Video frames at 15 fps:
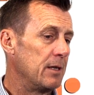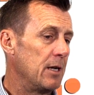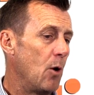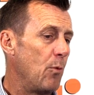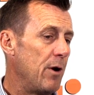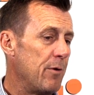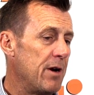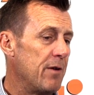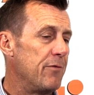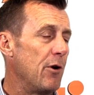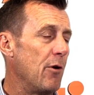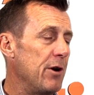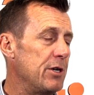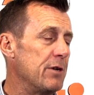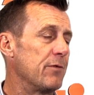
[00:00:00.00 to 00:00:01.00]
We're in a
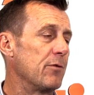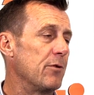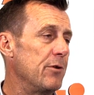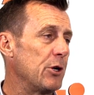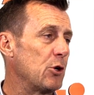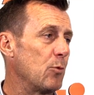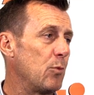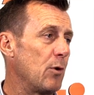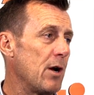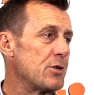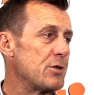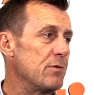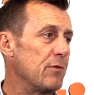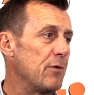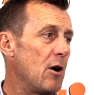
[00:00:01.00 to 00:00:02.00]
very different nickel
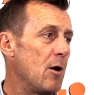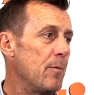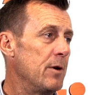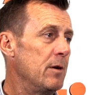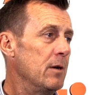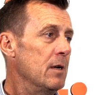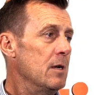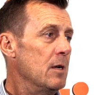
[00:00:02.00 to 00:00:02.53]
price environment